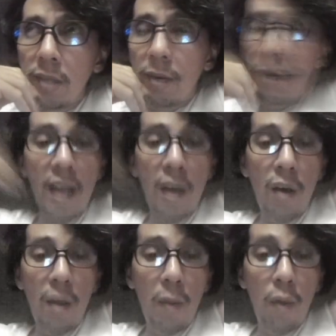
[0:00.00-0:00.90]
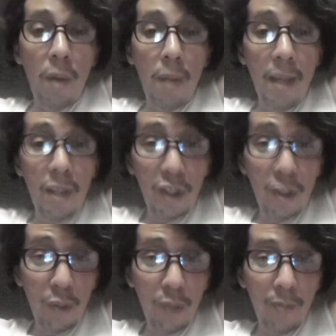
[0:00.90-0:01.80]
right now I'm a one-man
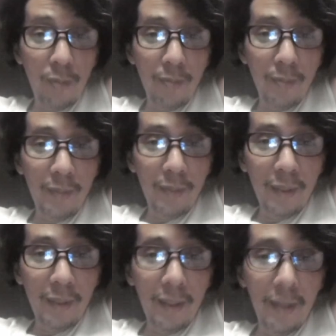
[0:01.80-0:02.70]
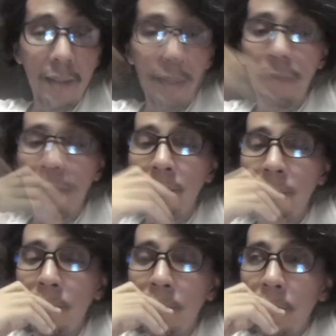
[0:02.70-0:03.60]
show, okay,
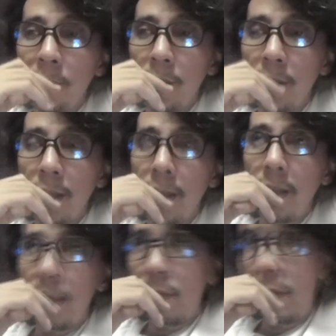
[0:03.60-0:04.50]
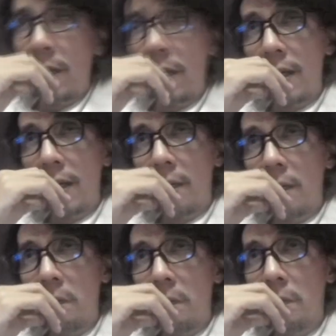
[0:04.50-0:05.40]
and I
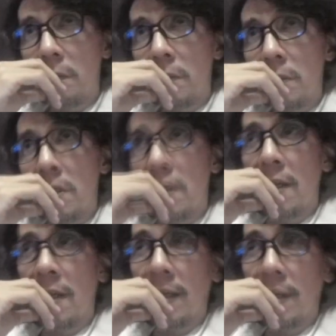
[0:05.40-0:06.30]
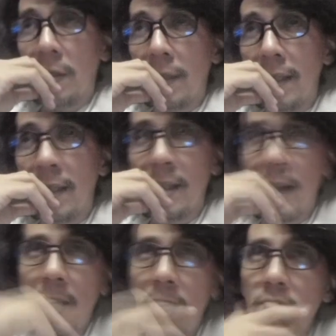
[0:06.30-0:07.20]
suddenly got to thinking
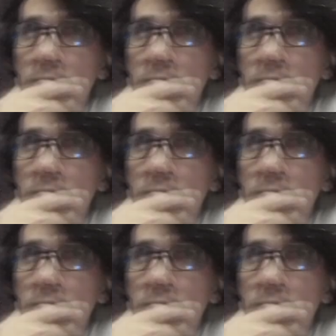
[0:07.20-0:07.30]
that